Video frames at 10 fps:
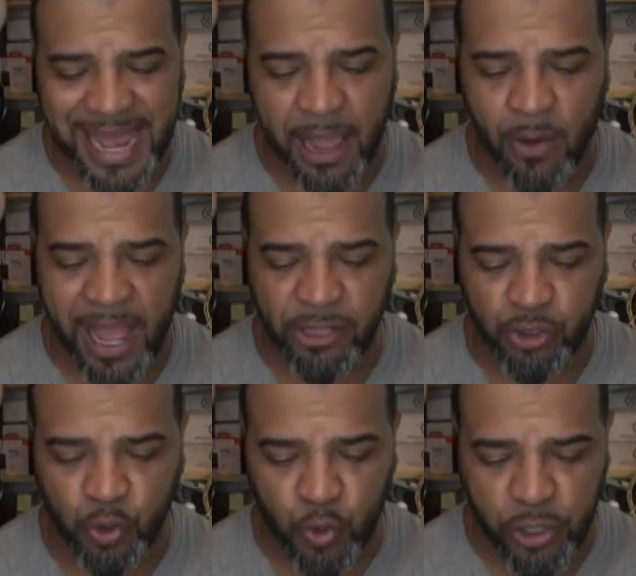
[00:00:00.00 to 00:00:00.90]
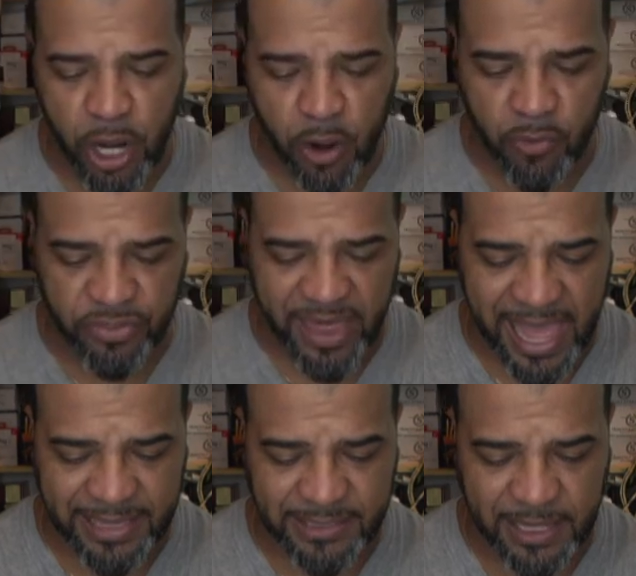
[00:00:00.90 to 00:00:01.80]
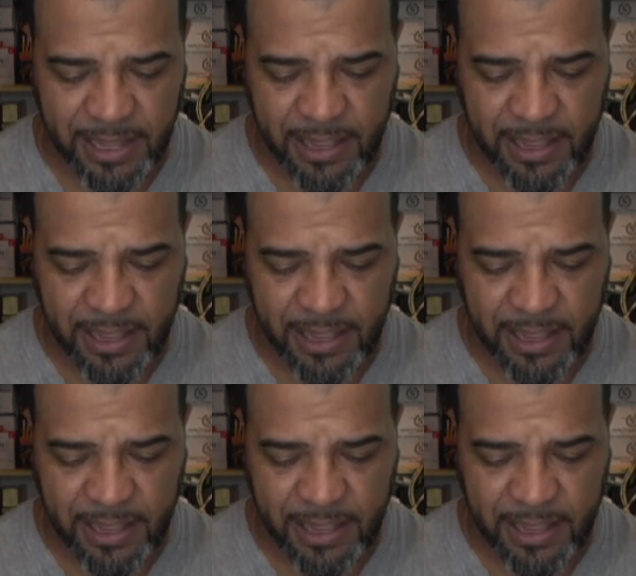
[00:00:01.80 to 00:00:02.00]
Now, I do know that